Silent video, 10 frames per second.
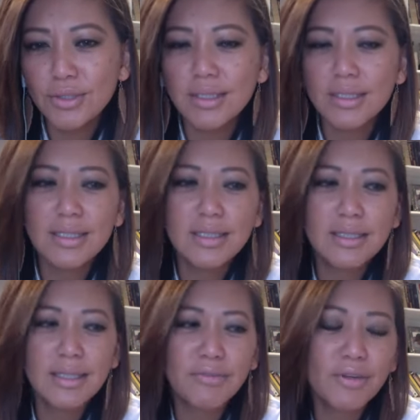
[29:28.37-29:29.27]
And
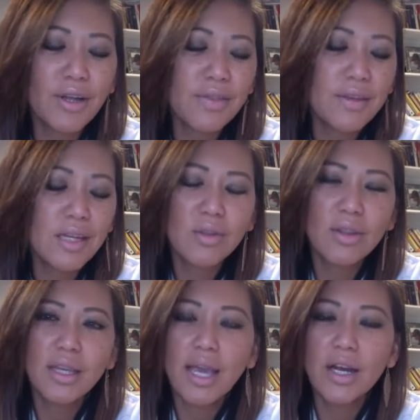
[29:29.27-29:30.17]
I forgot the name of the
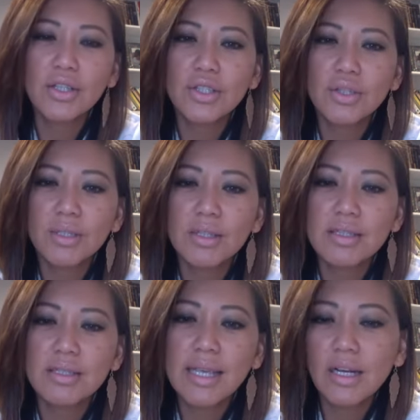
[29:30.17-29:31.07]
character, but
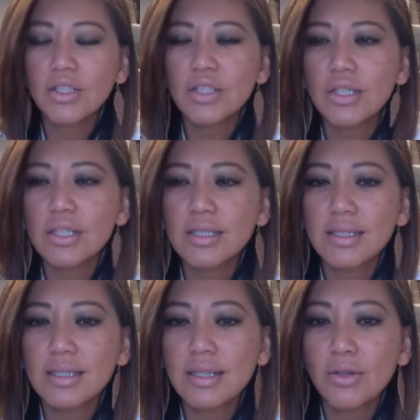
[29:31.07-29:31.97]
this character is a
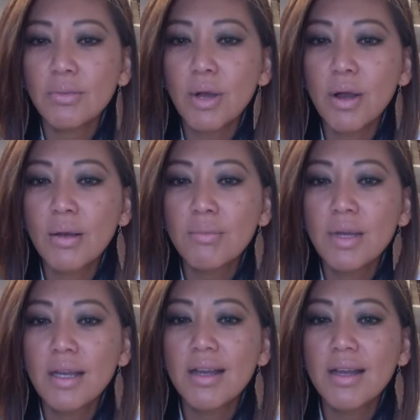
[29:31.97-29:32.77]
single mom,